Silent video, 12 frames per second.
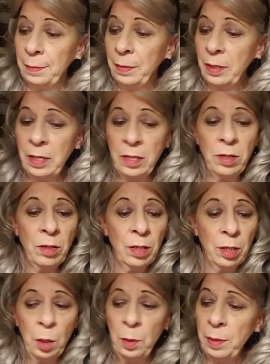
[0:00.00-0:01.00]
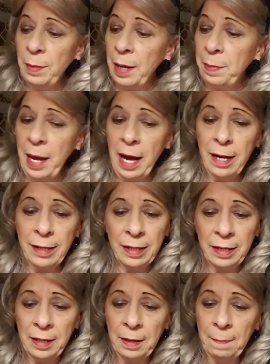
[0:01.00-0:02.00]
And these are going to go in my pack.
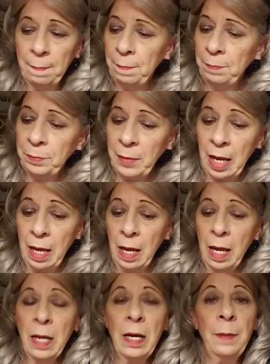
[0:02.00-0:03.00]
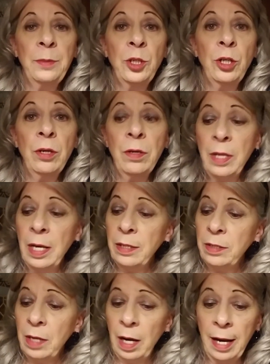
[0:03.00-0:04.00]
And I'm sure
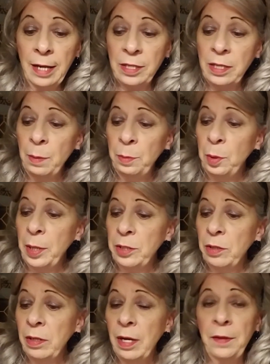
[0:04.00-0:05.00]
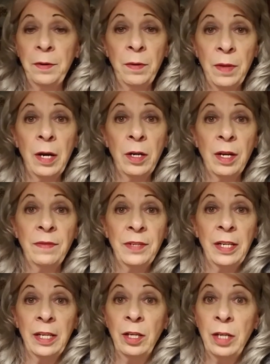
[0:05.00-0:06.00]
that at some point or another, they're
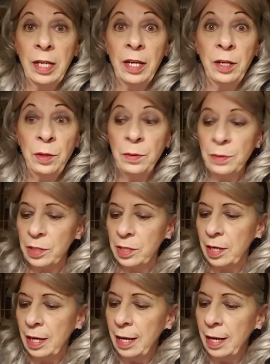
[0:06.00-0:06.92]
definitely going to get used.